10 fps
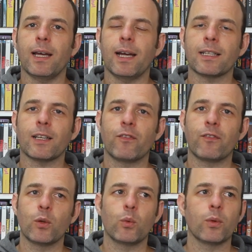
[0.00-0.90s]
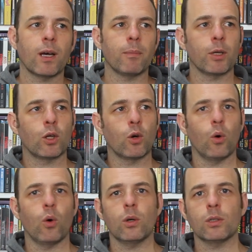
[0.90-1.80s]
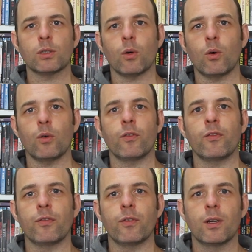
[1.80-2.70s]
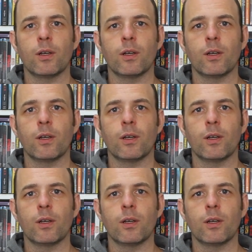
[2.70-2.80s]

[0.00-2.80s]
And I feel that because of